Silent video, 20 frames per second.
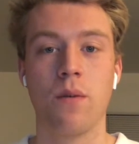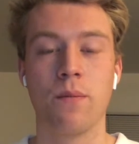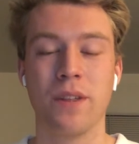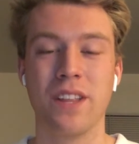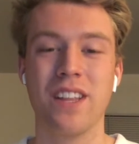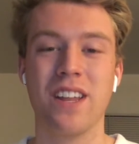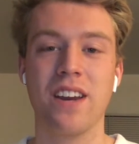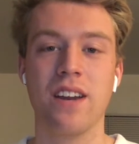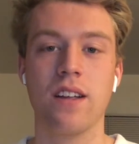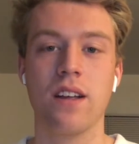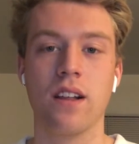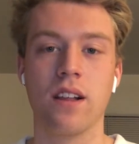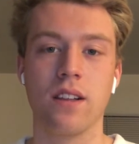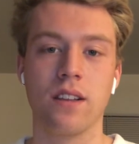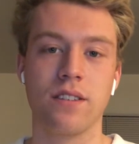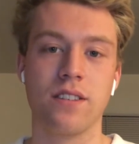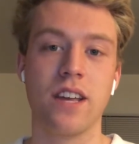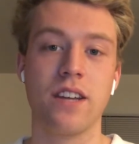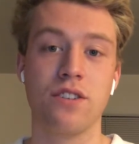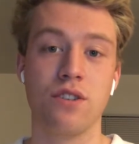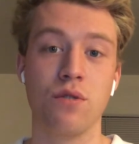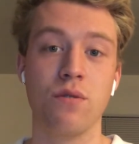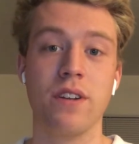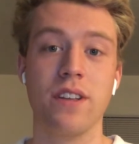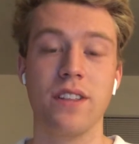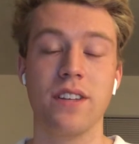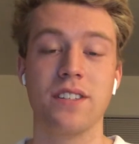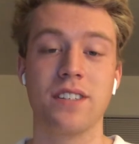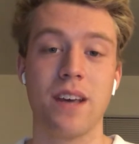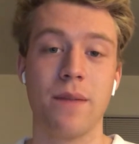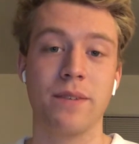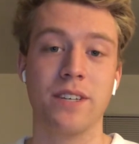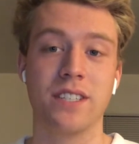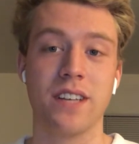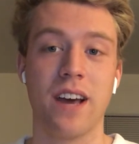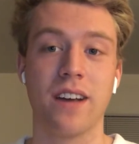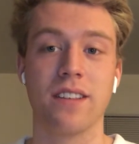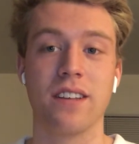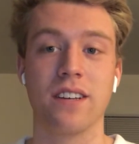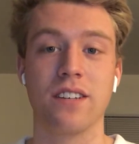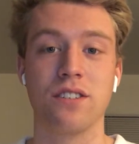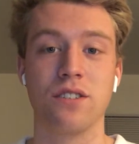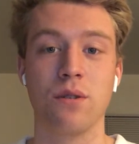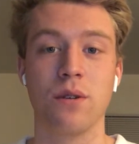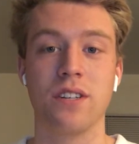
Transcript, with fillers: but they need, uh, they do need the same exact thing as